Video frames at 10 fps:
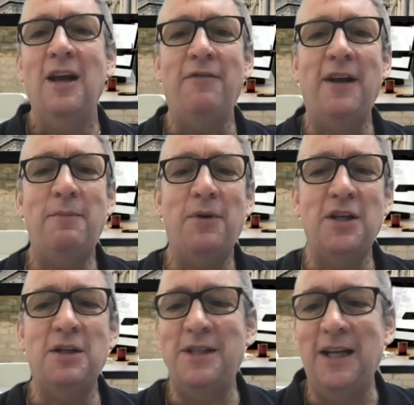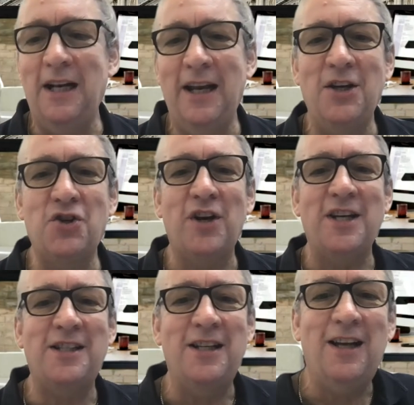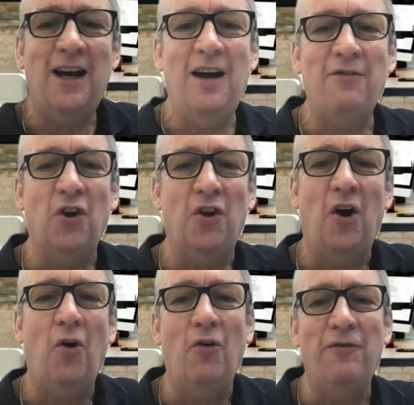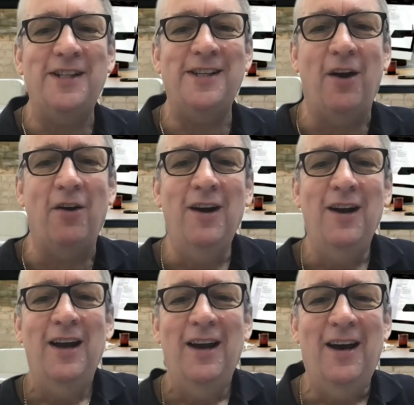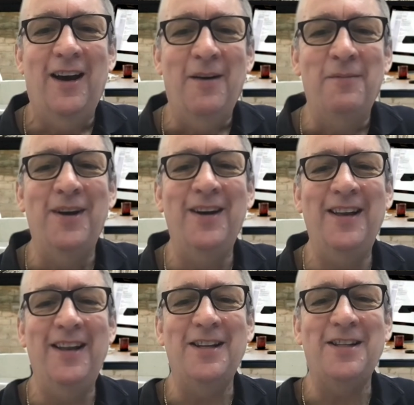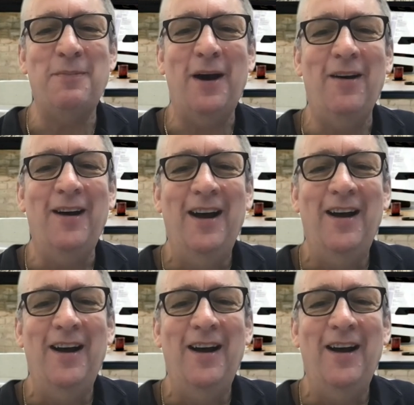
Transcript: If anybody's particularly interested, I've got the whole video, and it's about